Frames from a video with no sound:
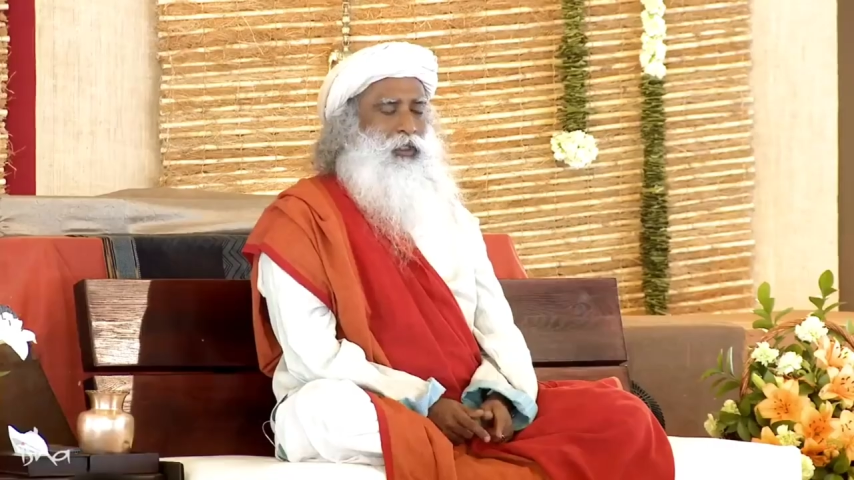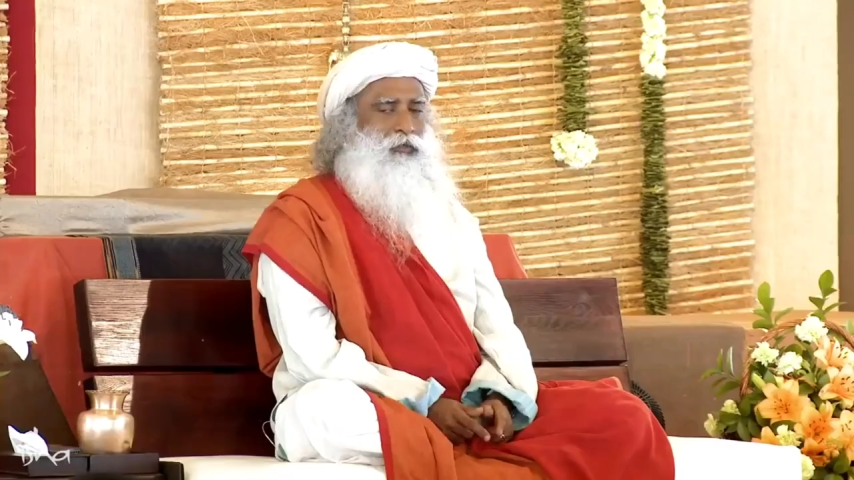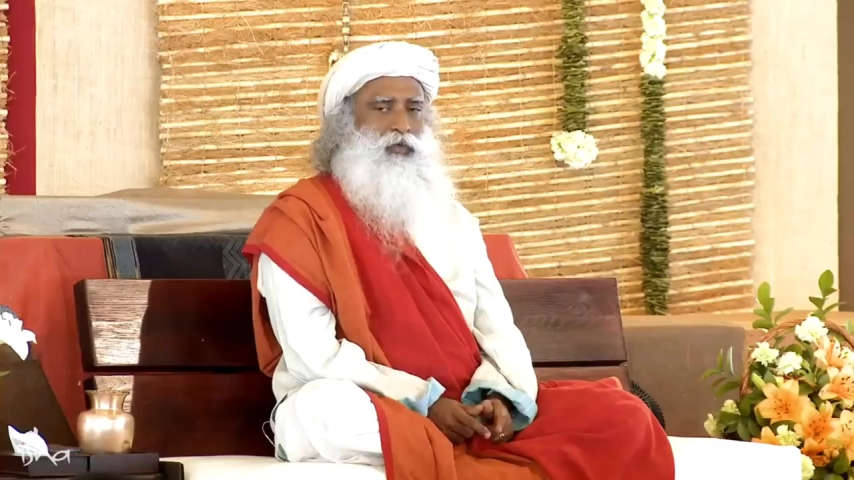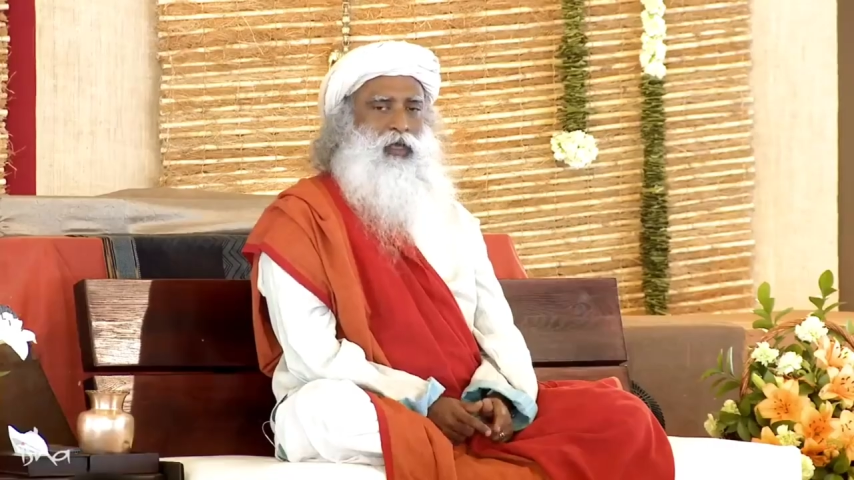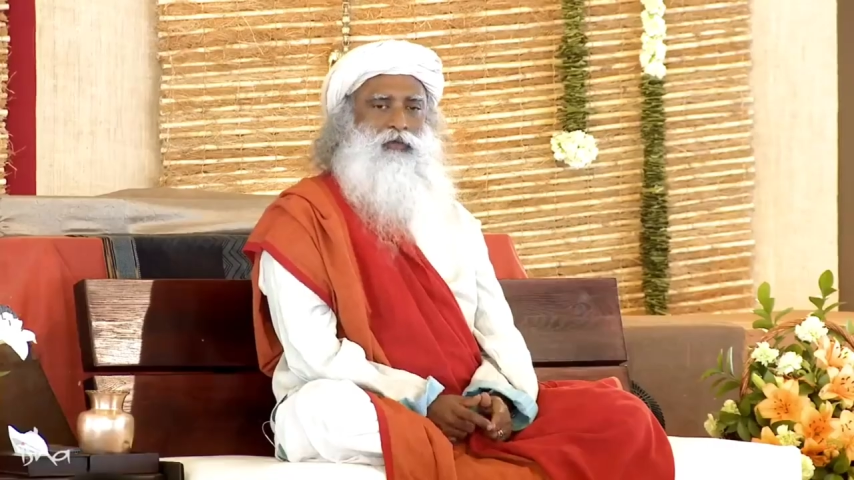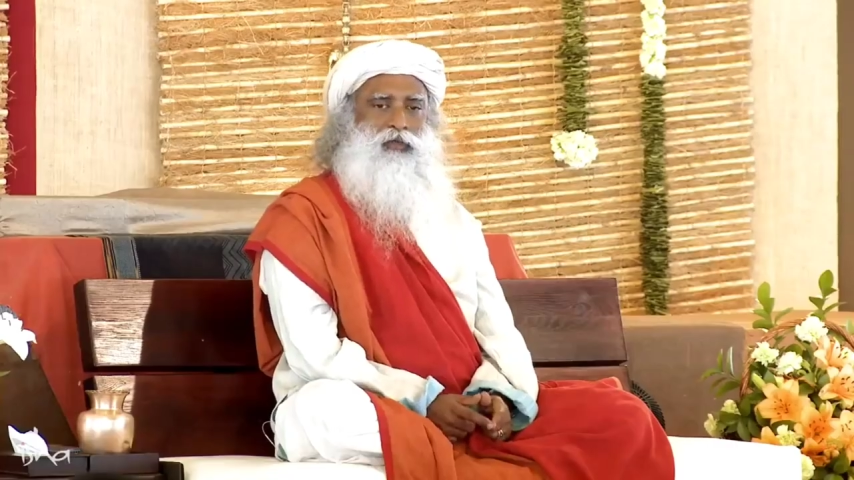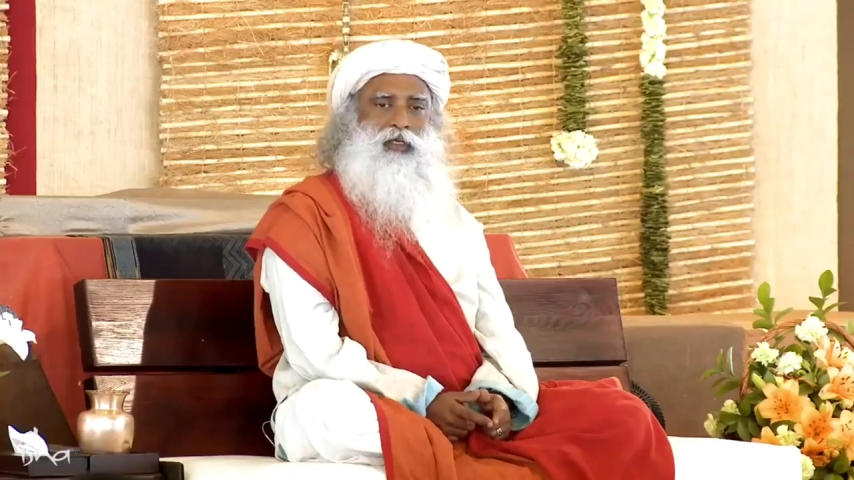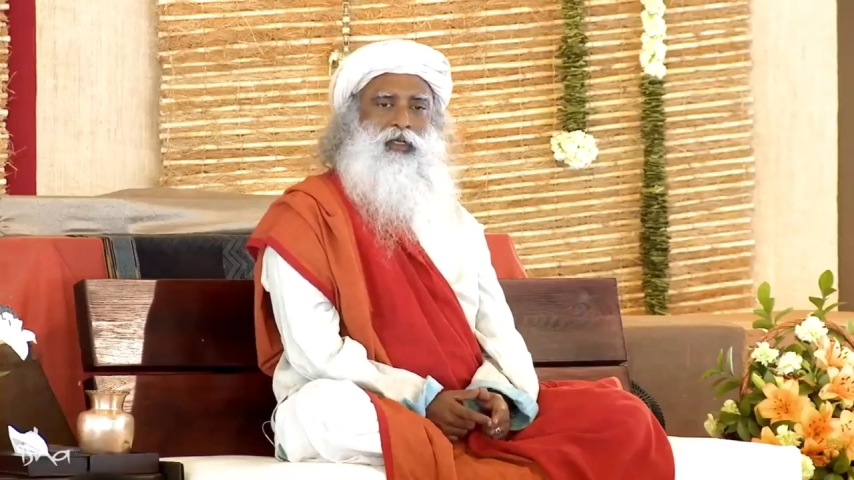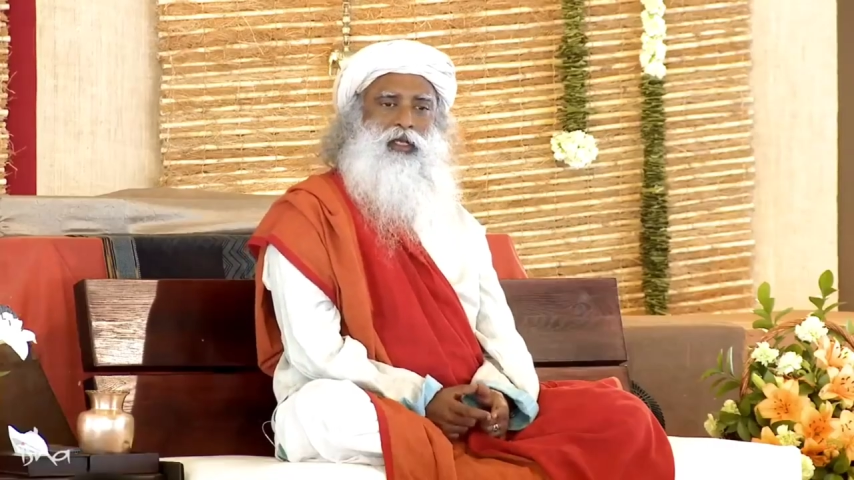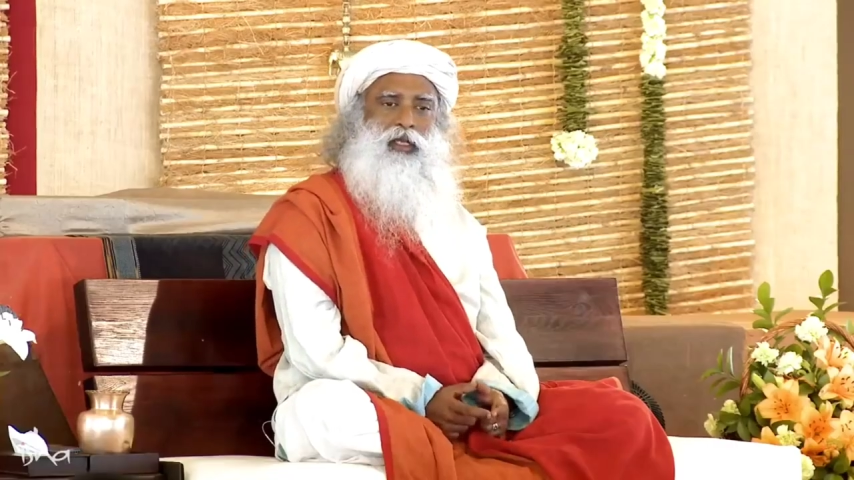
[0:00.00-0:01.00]
If you have to
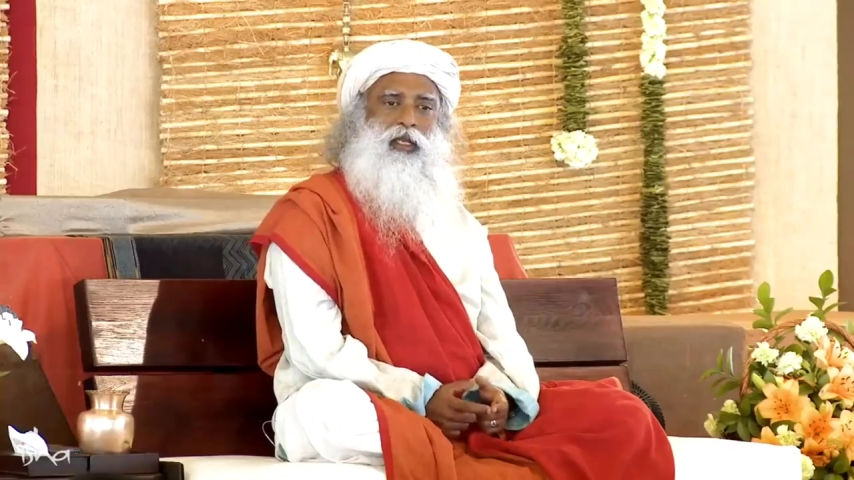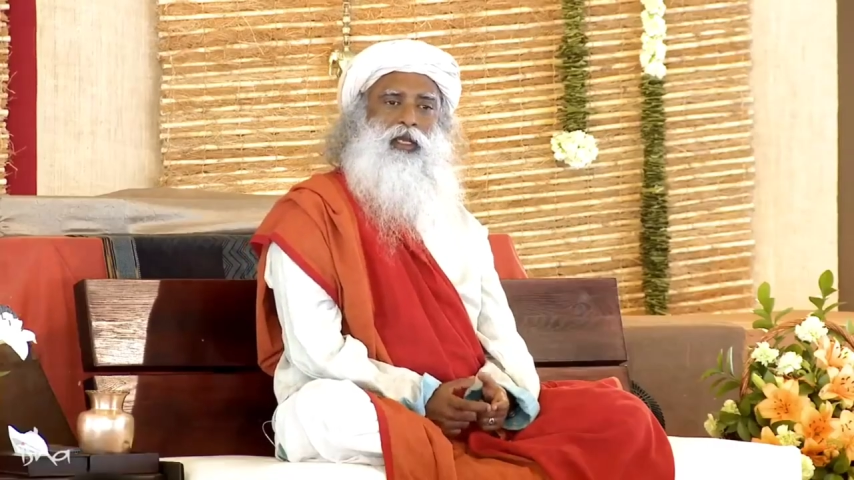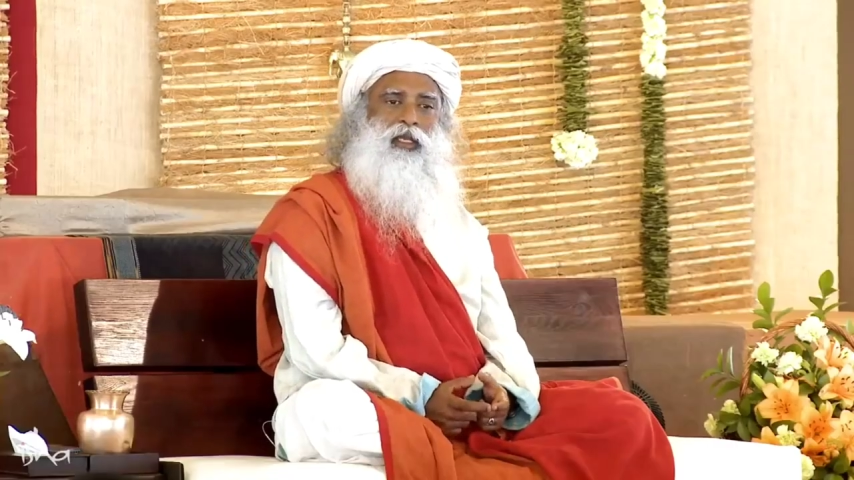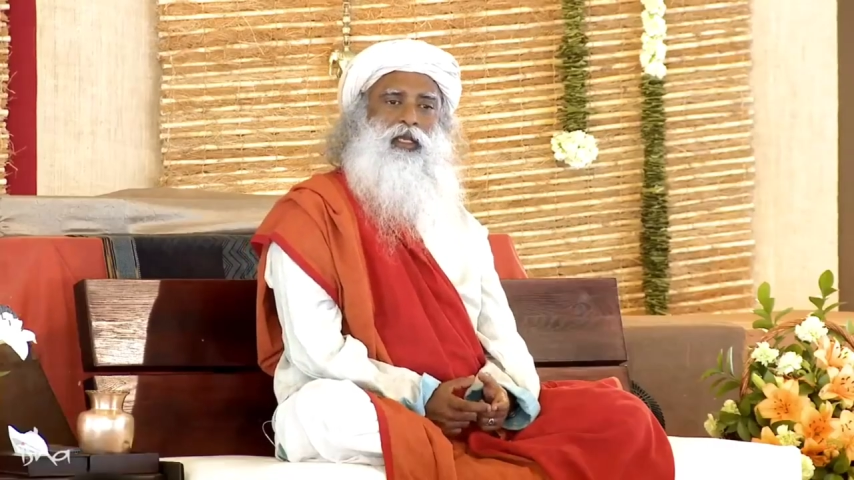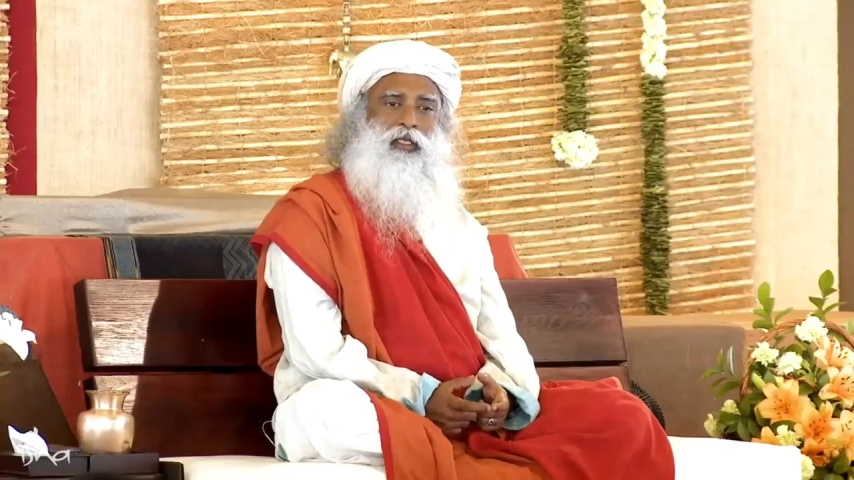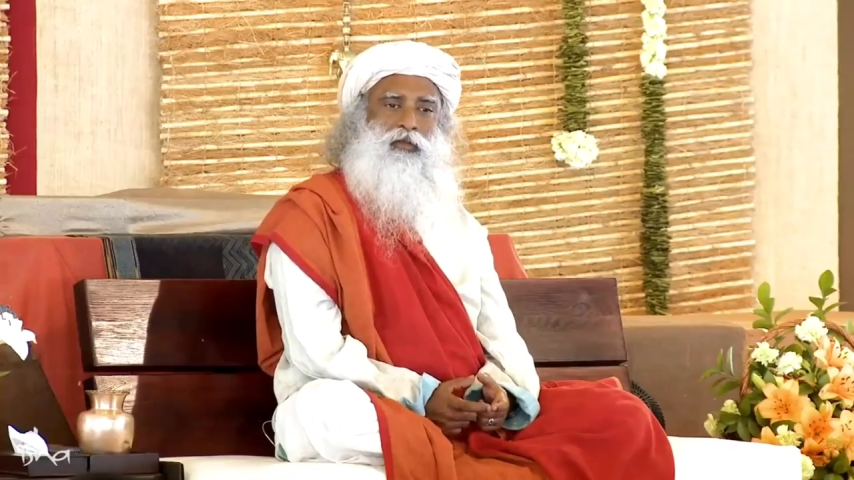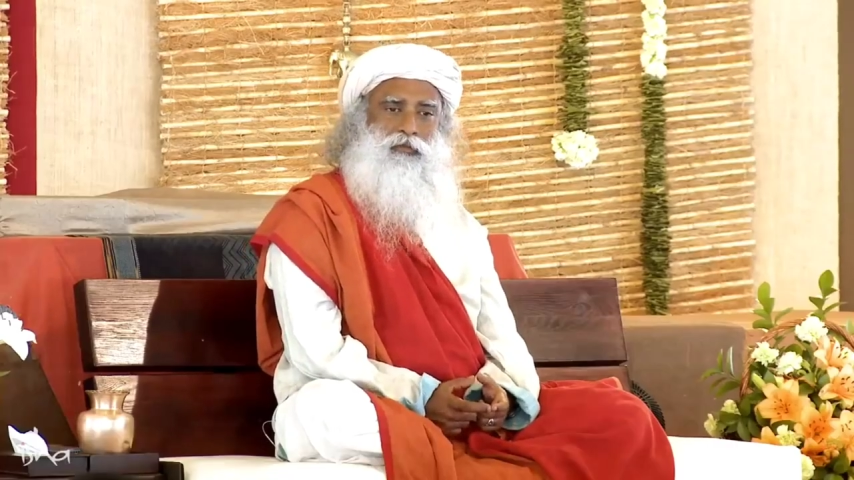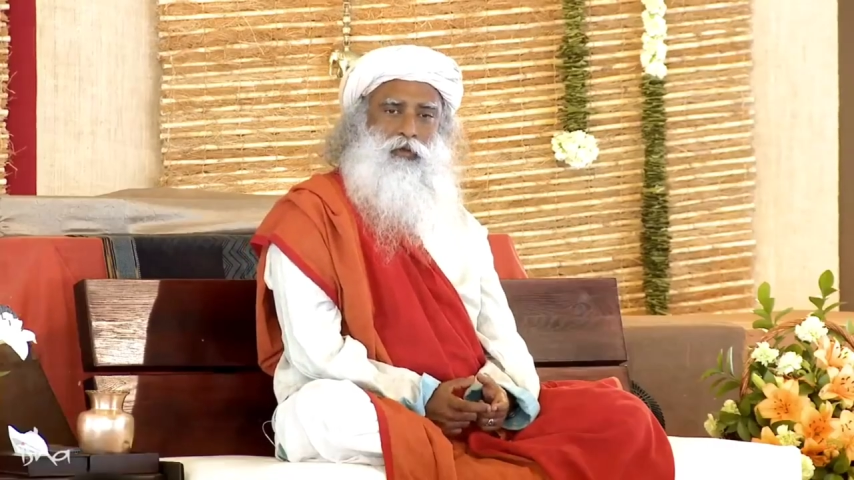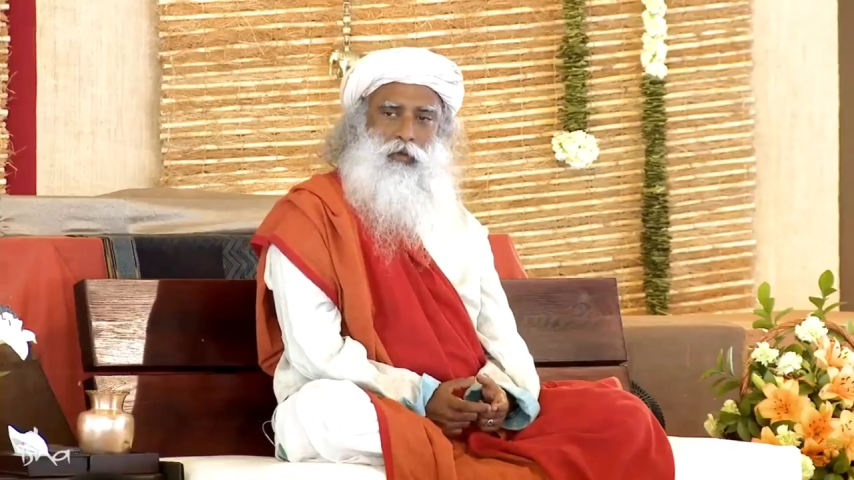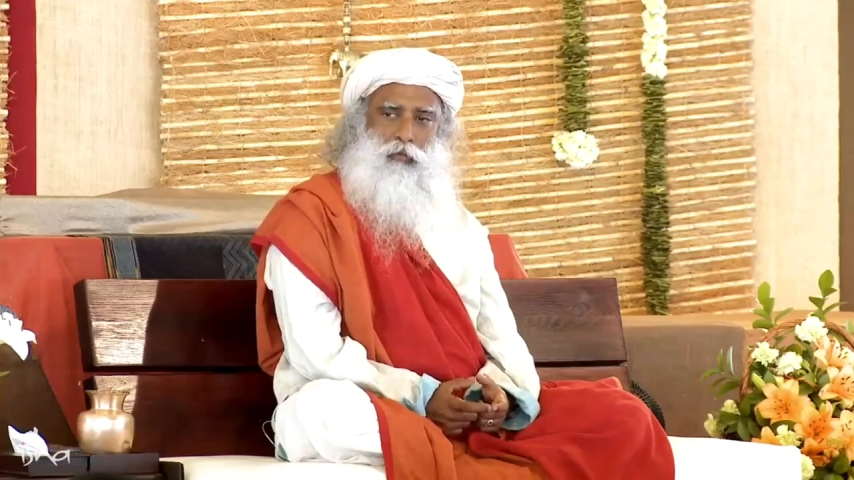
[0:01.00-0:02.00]
create any other
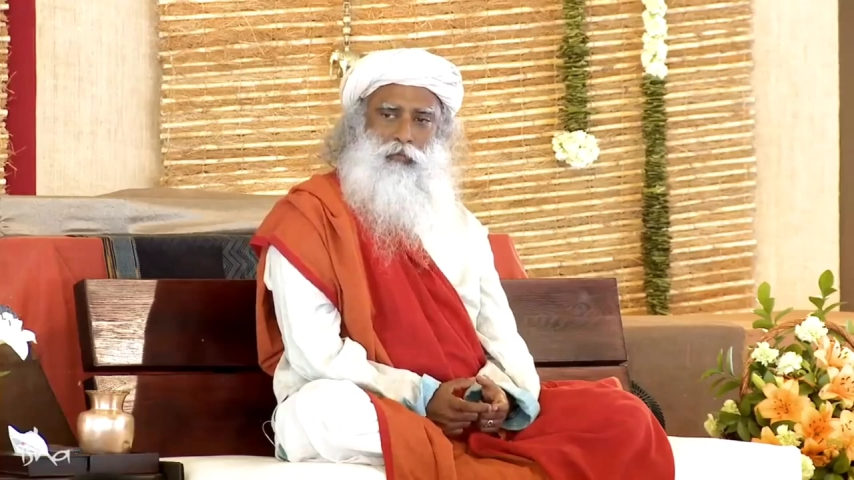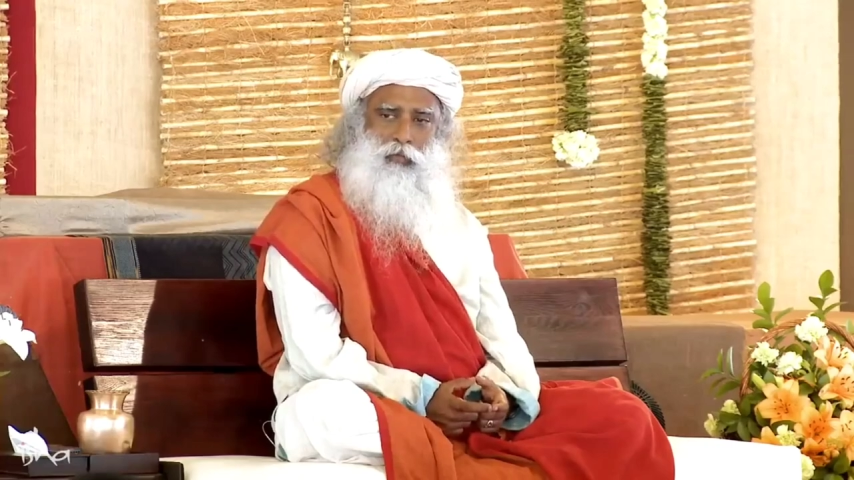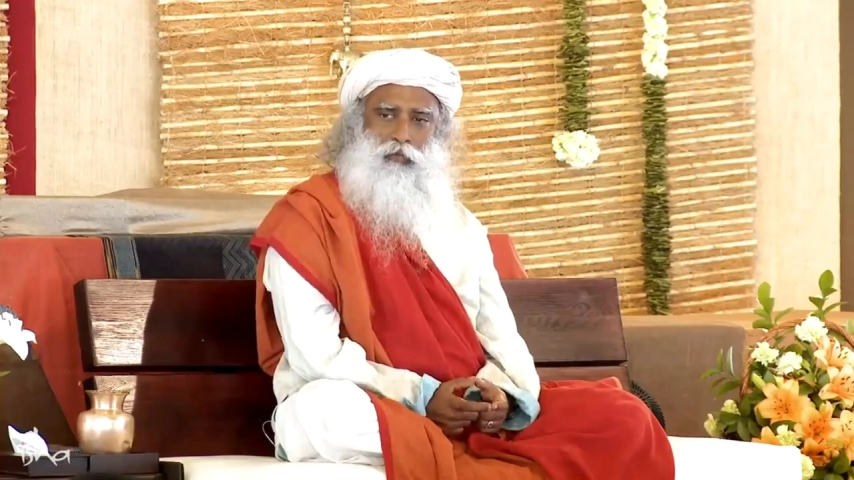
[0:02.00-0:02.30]
form